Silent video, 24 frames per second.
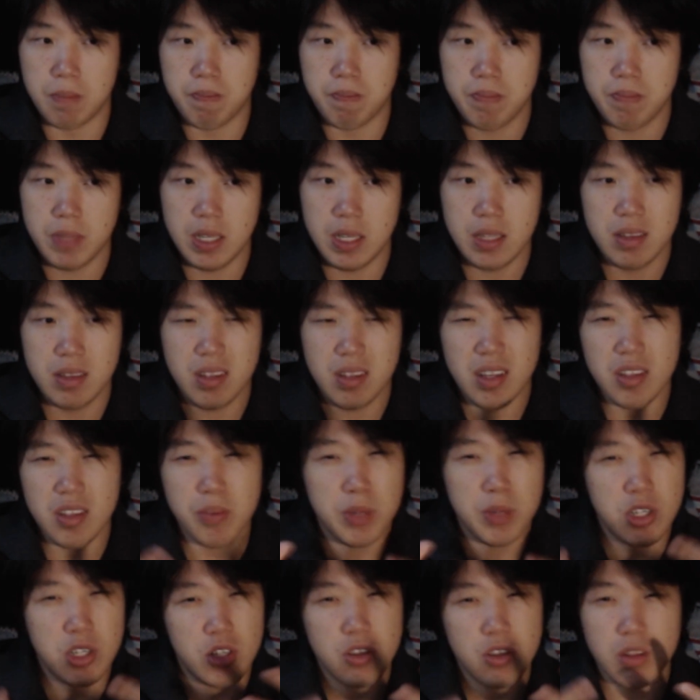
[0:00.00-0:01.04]
And not to
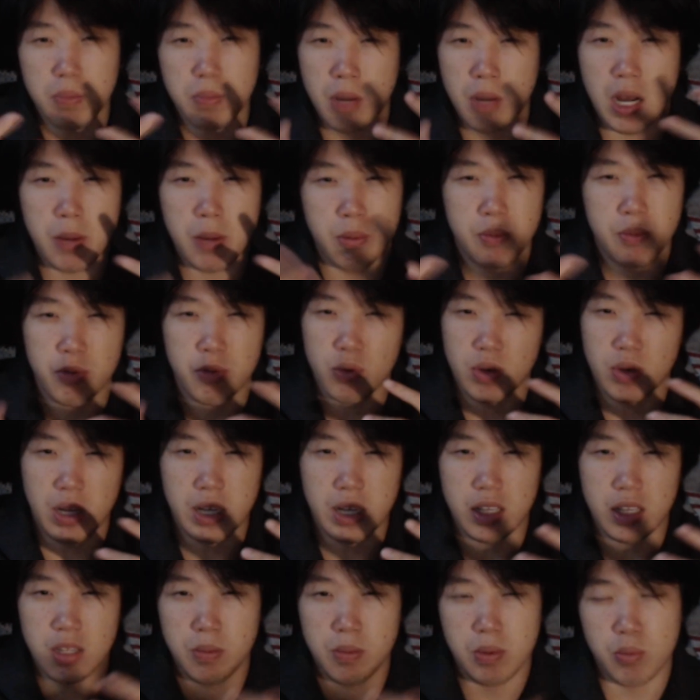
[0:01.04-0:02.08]
mention the pop-ups would
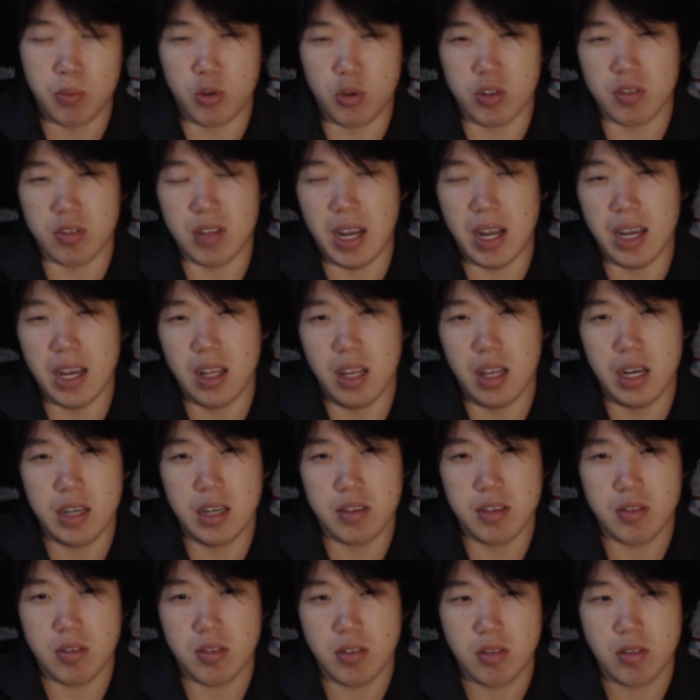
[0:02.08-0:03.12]
likely be more
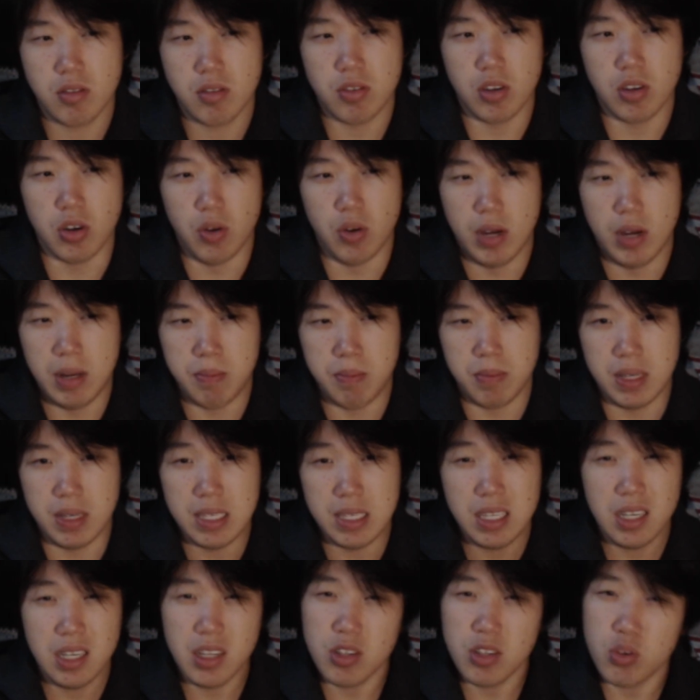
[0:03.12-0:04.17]
stylized. So I'm
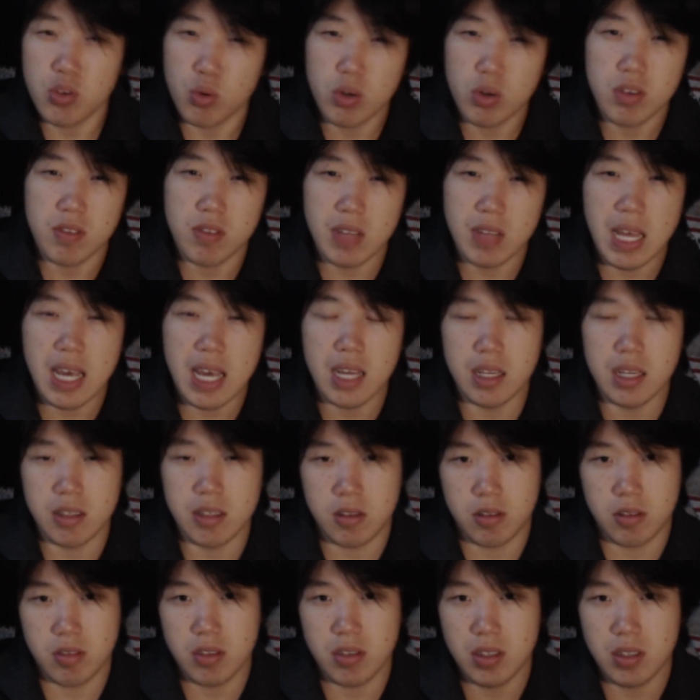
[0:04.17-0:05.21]
leaning towards that. It's
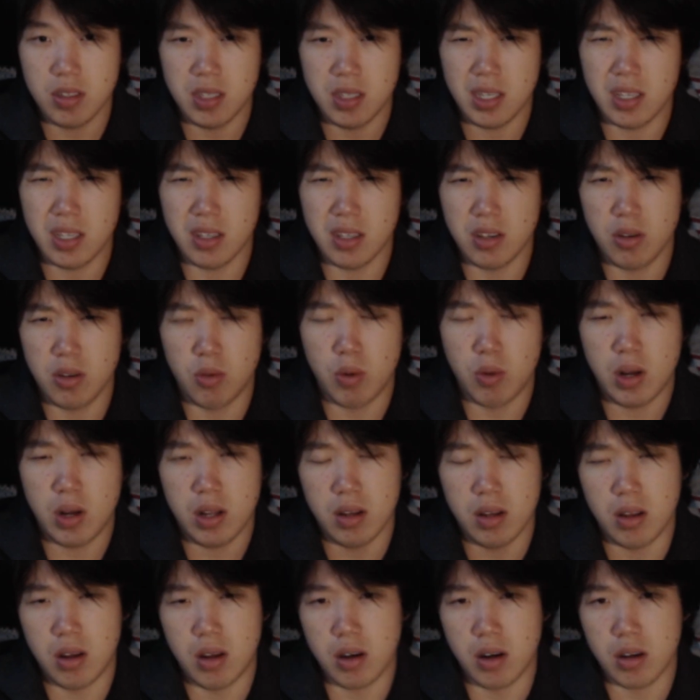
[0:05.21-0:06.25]
just going to take a little while
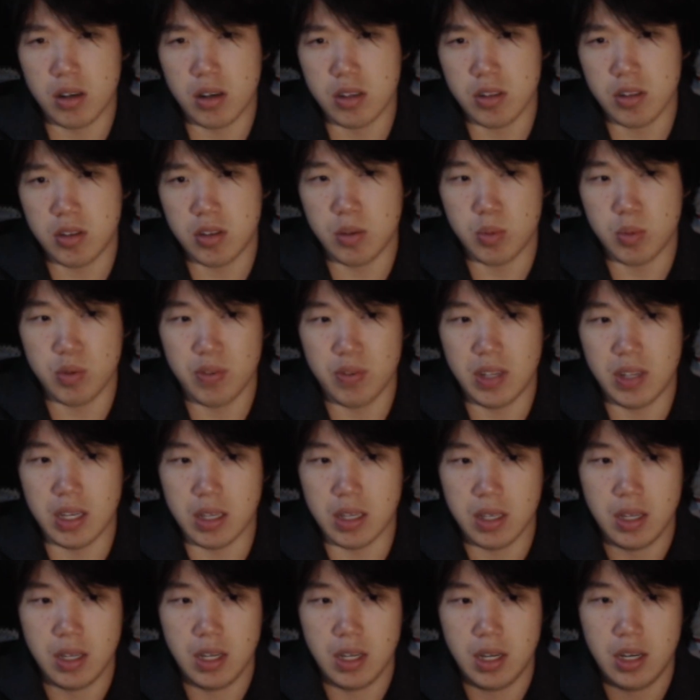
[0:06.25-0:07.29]
longer in terms of like
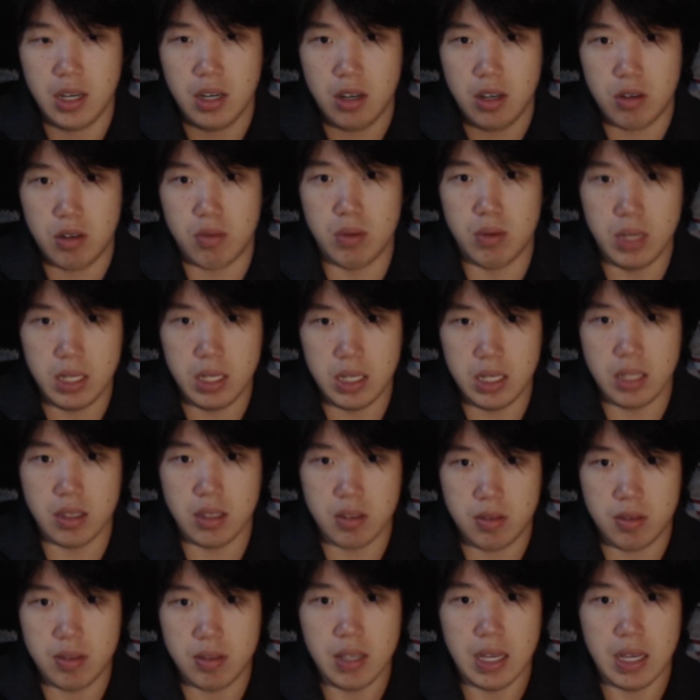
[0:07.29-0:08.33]
reading the
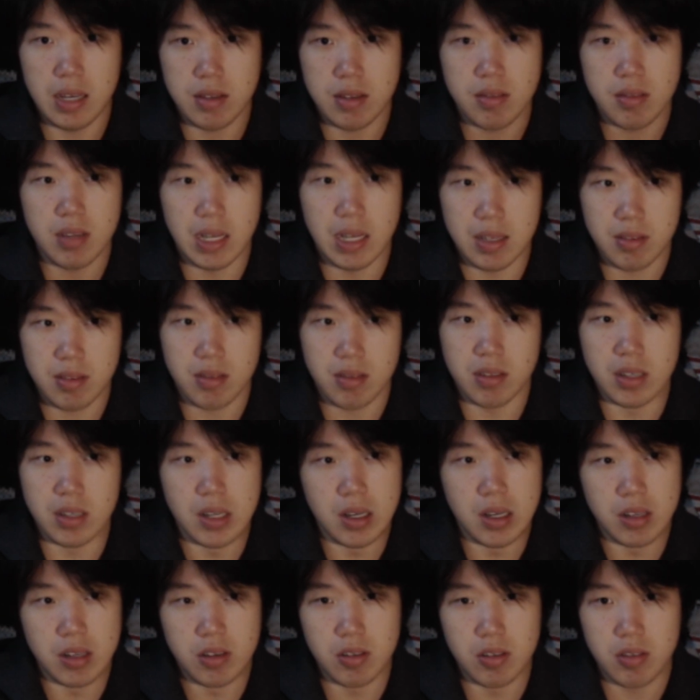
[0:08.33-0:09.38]
CSS and
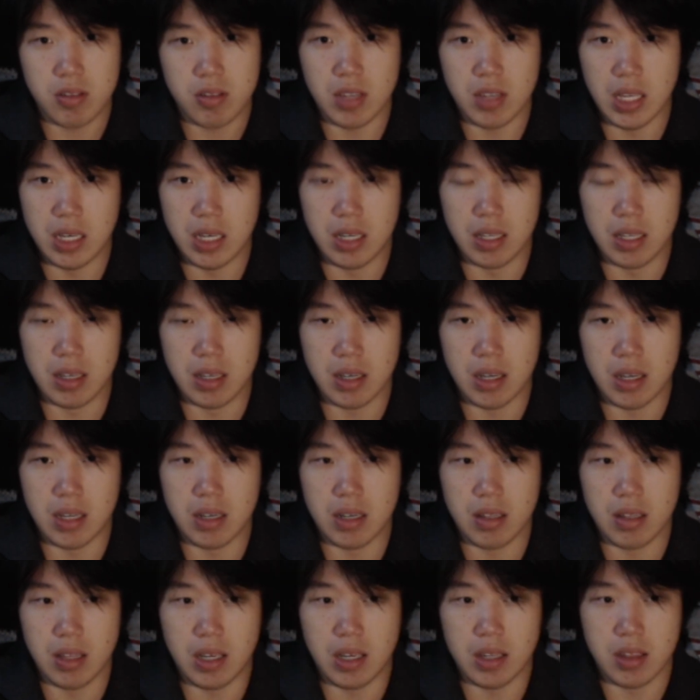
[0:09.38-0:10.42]
understanding kind
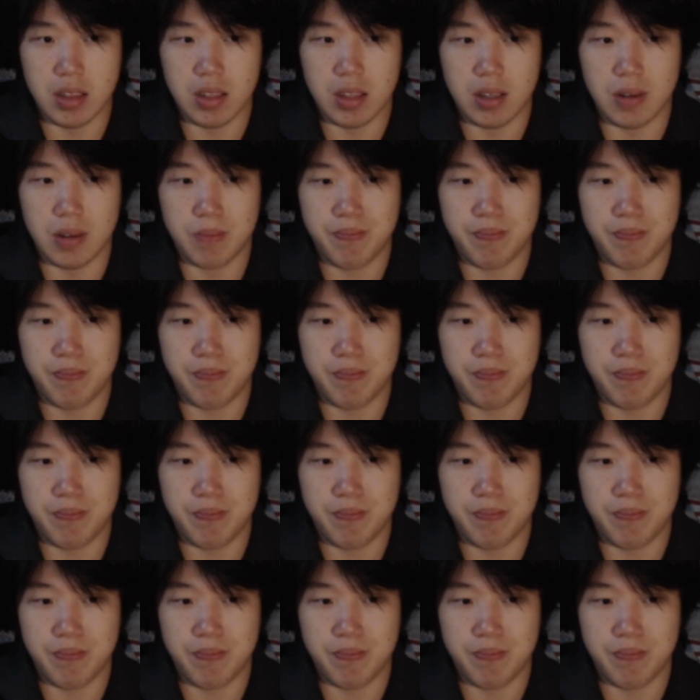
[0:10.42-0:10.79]
of like the